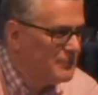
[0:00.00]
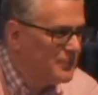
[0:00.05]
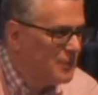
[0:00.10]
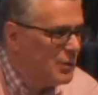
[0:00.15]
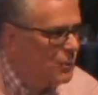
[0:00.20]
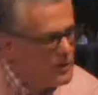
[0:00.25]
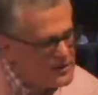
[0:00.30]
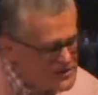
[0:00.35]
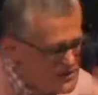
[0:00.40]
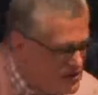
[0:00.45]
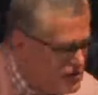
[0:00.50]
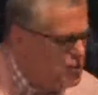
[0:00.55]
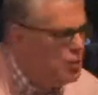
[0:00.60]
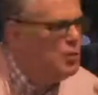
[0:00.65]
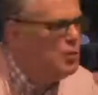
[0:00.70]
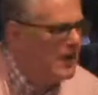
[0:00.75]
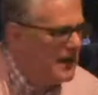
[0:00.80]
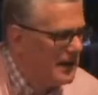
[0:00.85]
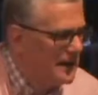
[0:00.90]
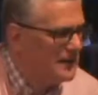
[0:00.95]
What's he
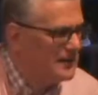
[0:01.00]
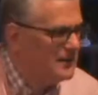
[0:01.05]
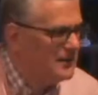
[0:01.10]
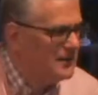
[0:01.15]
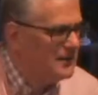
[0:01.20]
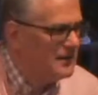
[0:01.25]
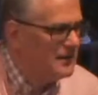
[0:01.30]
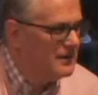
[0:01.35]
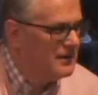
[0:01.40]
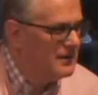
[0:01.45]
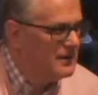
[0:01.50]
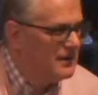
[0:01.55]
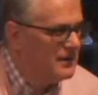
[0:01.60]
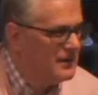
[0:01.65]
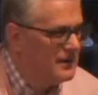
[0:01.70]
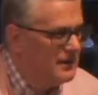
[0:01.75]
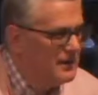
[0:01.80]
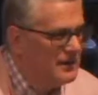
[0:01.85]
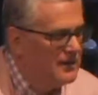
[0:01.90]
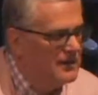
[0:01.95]
doing?
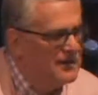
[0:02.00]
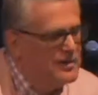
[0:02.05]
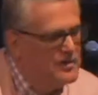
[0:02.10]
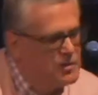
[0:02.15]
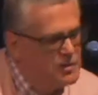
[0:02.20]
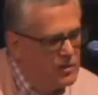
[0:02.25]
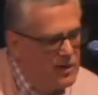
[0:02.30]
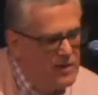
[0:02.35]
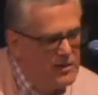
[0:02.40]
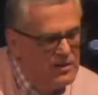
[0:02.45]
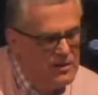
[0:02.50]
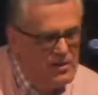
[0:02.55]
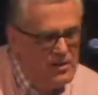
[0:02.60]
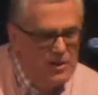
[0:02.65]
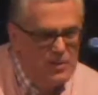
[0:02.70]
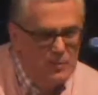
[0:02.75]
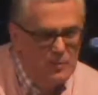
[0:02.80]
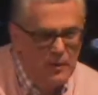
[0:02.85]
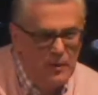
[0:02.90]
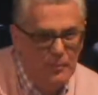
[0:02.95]
He's trying to
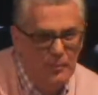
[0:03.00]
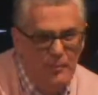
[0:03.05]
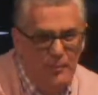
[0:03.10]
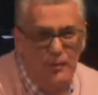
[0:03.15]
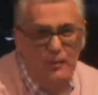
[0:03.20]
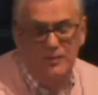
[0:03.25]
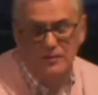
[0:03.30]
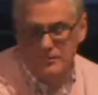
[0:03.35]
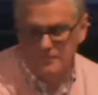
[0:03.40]
teach people,